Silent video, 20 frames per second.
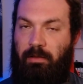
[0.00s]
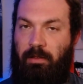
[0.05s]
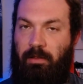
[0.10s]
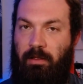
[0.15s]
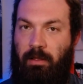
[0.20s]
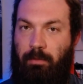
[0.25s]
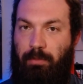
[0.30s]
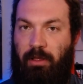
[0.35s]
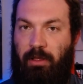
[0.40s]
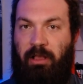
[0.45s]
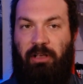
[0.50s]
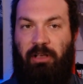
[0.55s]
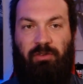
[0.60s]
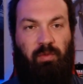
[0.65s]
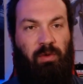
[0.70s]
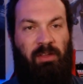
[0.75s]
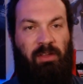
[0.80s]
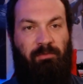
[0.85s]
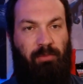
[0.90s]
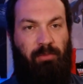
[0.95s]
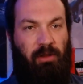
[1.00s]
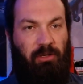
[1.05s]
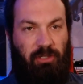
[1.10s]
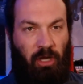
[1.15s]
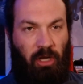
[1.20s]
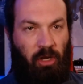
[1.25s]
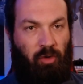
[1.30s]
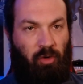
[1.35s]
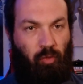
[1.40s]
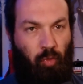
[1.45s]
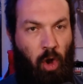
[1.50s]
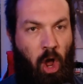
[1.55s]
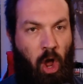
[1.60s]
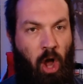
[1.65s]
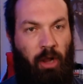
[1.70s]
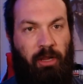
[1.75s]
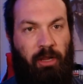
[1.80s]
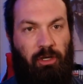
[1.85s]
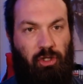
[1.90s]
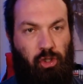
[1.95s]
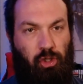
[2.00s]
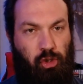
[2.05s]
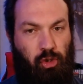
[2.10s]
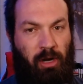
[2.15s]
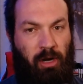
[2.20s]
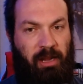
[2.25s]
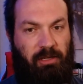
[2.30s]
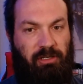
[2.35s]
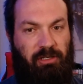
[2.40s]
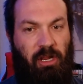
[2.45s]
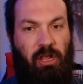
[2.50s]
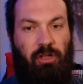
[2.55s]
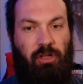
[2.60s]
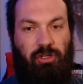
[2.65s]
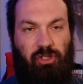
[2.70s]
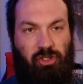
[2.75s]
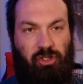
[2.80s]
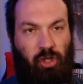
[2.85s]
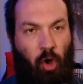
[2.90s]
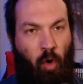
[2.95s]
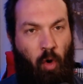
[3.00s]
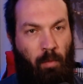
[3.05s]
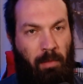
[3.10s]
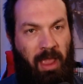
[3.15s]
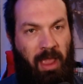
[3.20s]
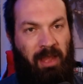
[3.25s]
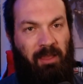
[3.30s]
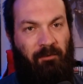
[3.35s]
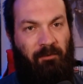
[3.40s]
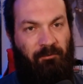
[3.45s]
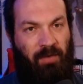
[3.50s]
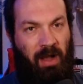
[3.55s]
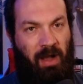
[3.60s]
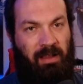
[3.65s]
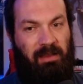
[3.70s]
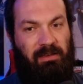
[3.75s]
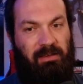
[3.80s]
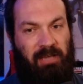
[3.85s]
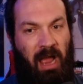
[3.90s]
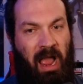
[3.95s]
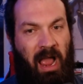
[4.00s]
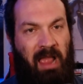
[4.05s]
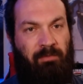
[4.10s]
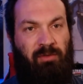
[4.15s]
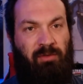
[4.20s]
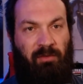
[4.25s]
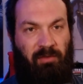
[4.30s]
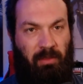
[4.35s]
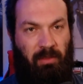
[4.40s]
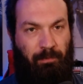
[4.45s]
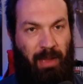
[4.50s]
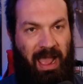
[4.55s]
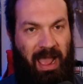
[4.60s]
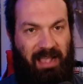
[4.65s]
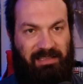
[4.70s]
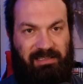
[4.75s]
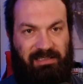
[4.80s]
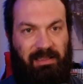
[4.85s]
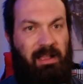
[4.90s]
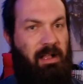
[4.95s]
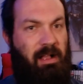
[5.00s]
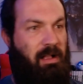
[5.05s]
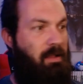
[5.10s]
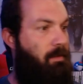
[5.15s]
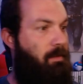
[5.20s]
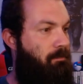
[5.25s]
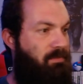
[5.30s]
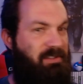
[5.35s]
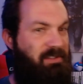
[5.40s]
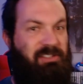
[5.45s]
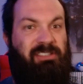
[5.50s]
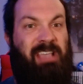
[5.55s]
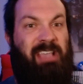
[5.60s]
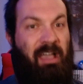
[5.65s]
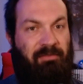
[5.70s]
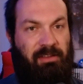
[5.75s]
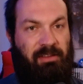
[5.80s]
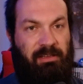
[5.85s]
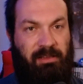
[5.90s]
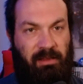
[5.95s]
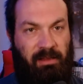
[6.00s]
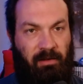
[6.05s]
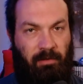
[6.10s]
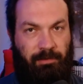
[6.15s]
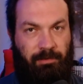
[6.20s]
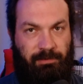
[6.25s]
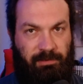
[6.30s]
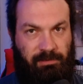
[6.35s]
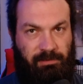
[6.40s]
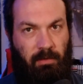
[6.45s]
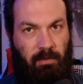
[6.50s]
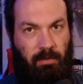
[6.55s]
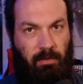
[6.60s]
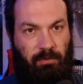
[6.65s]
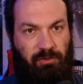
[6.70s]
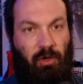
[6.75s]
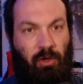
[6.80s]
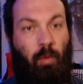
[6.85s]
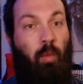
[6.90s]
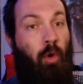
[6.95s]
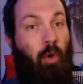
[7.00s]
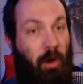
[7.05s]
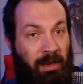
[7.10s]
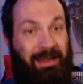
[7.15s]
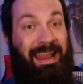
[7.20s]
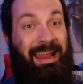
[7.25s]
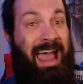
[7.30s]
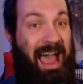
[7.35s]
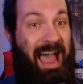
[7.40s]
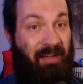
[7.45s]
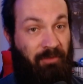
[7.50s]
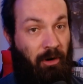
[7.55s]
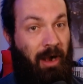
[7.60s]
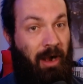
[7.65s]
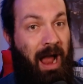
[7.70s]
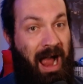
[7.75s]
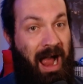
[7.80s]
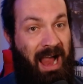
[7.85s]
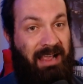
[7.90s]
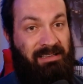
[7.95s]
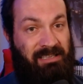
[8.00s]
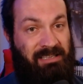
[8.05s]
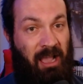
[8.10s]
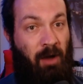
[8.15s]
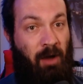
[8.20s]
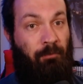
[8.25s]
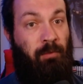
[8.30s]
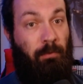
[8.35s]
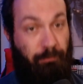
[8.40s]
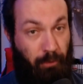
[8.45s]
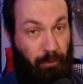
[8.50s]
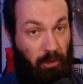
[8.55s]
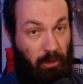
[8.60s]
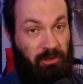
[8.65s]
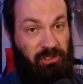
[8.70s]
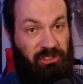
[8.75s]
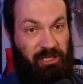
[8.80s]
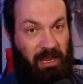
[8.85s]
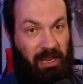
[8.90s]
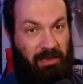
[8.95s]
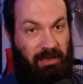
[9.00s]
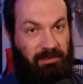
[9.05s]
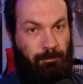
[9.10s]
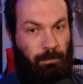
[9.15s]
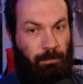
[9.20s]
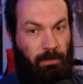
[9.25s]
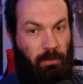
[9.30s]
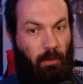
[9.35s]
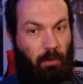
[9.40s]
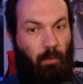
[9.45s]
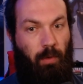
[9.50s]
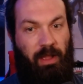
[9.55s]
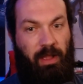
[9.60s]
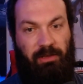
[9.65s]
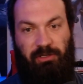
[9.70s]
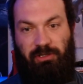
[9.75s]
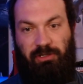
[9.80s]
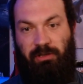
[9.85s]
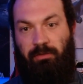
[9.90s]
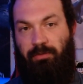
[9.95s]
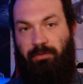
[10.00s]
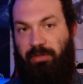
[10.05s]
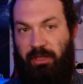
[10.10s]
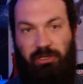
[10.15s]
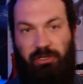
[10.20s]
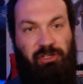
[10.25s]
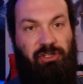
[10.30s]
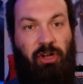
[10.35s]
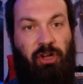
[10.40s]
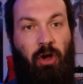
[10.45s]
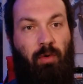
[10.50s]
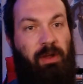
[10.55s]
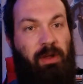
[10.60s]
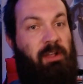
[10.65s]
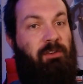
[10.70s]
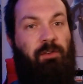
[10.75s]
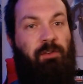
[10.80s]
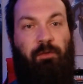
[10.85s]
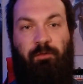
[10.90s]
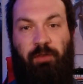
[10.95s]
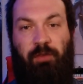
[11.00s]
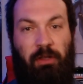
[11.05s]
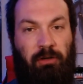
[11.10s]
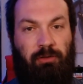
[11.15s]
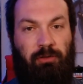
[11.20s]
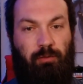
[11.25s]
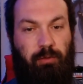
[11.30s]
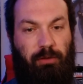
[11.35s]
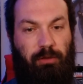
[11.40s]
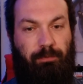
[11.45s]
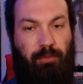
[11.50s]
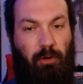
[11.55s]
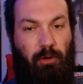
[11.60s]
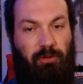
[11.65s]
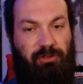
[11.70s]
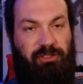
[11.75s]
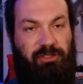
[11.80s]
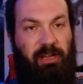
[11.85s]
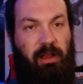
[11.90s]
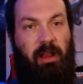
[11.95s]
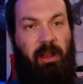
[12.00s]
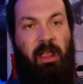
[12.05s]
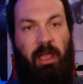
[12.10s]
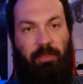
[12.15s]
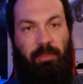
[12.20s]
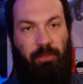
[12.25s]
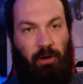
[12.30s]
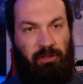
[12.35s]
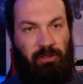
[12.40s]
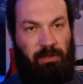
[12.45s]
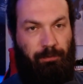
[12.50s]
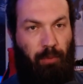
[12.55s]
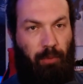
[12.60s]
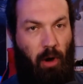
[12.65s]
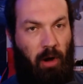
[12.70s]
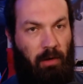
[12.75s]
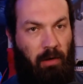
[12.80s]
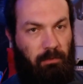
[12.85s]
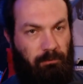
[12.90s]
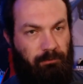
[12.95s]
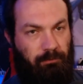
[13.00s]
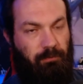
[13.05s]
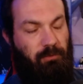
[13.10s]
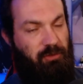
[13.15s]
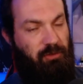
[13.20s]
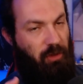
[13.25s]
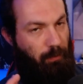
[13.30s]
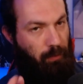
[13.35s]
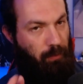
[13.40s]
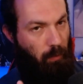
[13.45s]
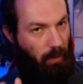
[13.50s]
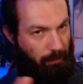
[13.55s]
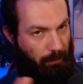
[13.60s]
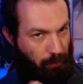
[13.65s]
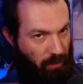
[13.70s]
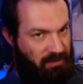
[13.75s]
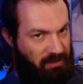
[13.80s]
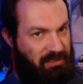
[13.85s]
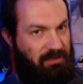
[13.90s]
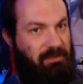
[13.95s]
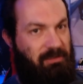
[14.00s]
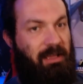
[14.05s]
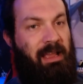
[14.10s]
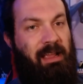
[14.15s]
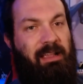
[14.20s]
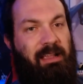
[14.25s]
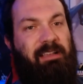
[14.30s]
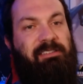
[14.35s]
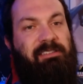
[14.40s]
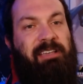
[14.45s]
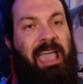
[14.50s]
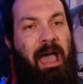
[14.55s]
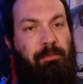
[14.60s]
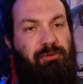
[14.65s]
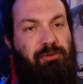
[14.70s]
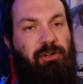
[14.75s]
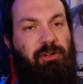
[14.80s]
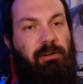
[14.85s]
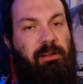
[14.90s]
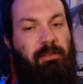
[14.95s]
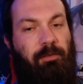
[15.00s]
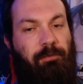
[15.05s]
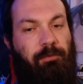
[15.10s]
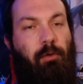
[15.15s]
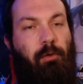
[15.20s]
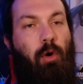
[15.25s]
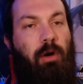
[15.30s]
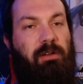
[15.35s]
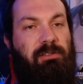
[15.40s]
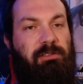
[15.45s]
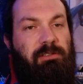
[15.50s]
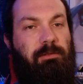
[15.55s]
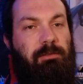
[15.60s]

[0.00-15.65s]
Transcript: Because we've been done wrong and tricked so many fucking times over the past 7 years. So we're going to have our eyes out for bullshit, which this show is filled with bullshit. There's a part, so when Princess Leia gets captured in the forest,